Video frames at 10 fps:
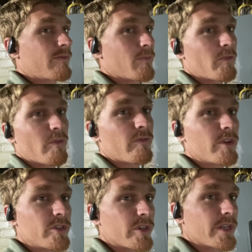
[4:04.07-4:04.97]
from the
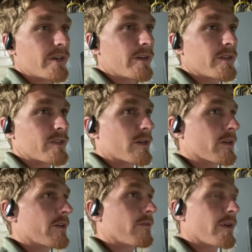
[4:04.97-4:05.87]
refrigerator
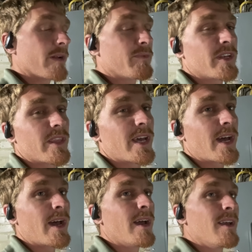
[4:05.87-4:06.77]
circuit right up into
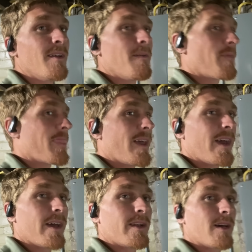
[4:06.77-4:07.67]
that
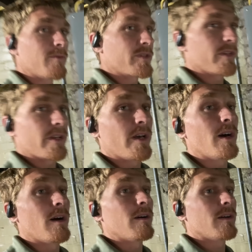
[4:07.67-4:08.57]
and I was good to
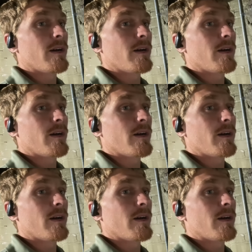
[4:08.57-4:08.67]
go.